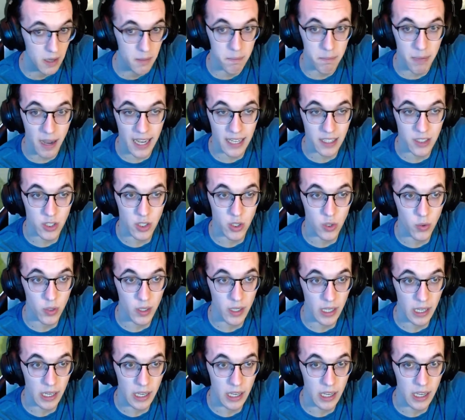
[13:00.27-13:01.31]
by
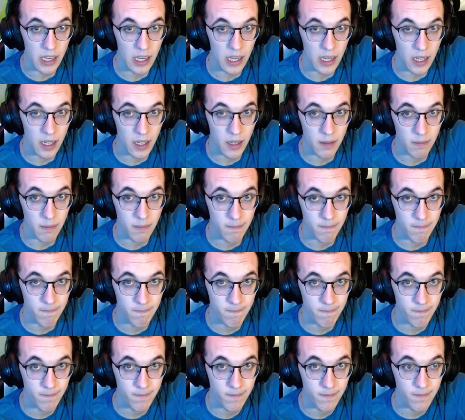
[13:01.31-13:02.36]
doing vlogs,
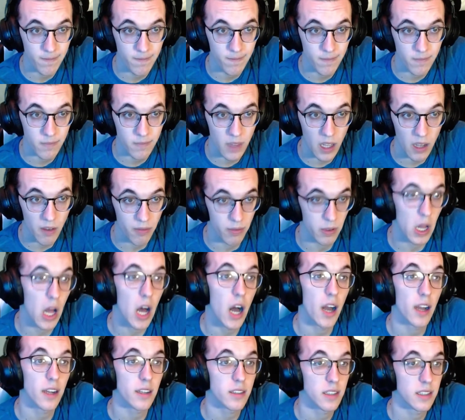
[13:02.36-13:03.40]

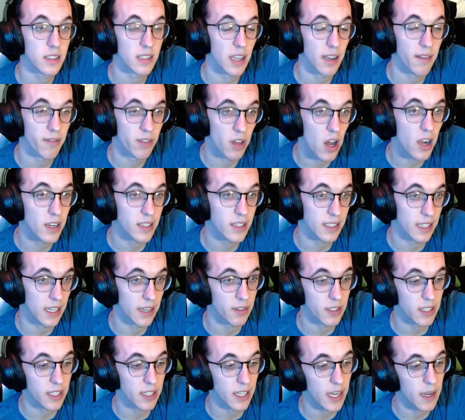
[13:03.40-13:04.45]
because I vlogged it
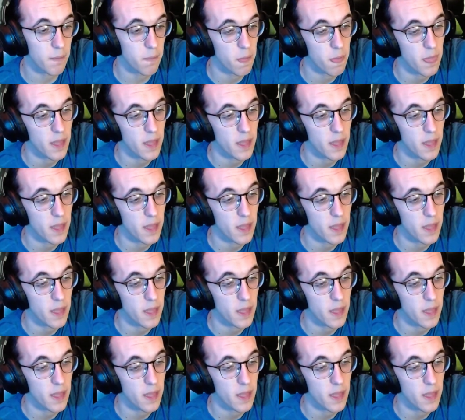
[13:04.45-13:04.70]
every day.